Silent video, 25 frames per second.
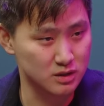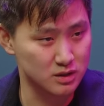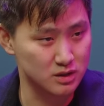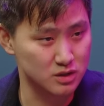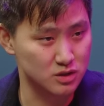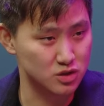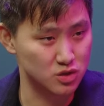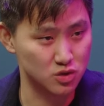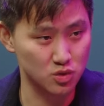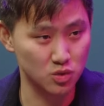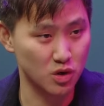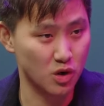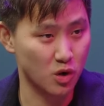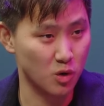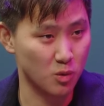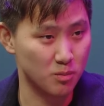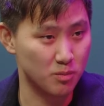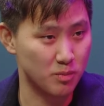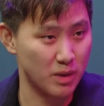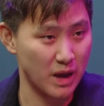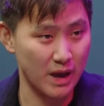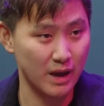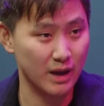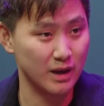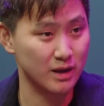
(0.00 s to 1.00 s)
pseudo
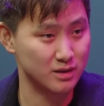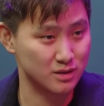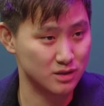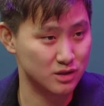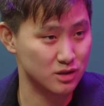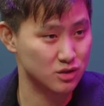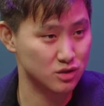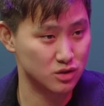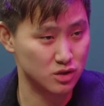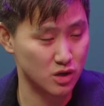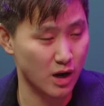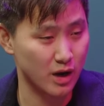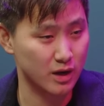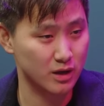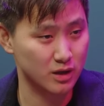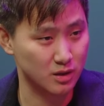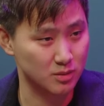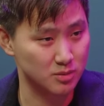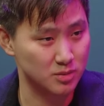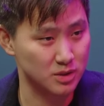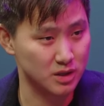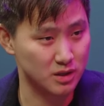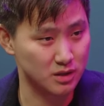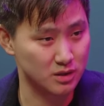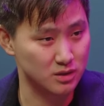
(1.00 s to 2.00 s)
banned in China
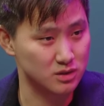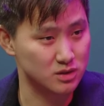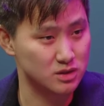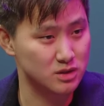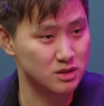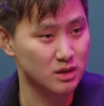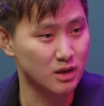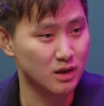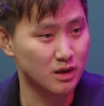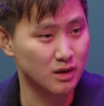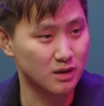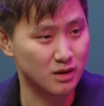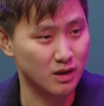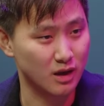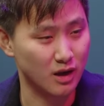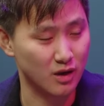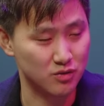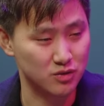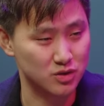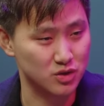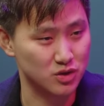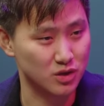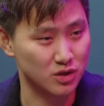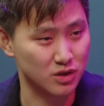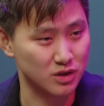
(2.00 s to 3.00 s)
because they have
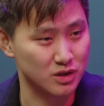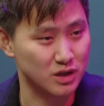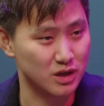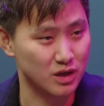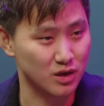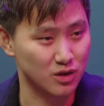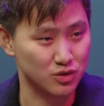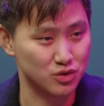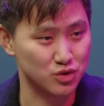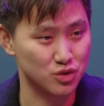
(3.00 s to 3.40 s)
to adhere